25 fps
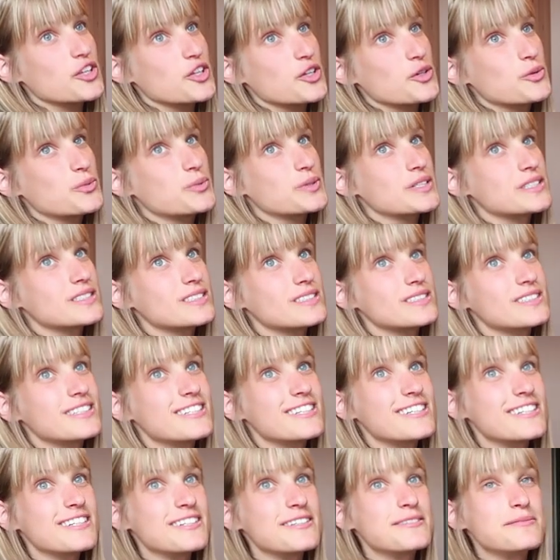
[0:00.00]
you will
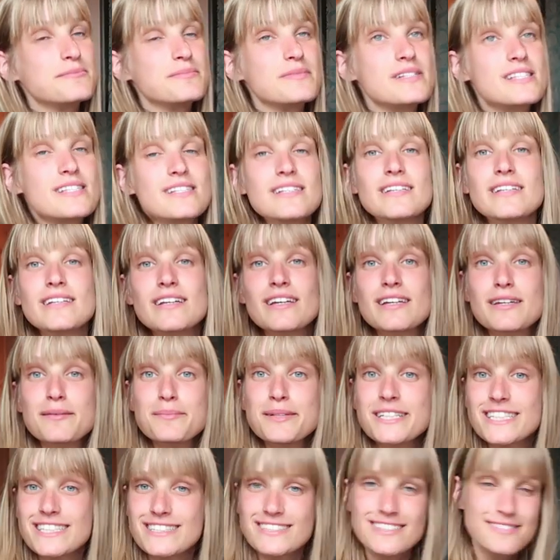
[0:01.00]
see in a
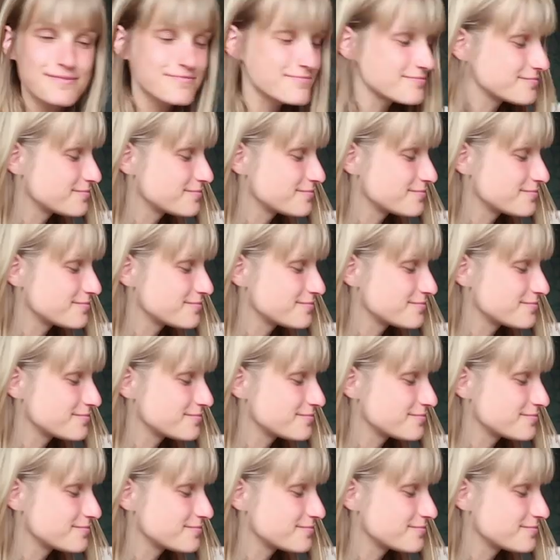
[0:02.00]
minute.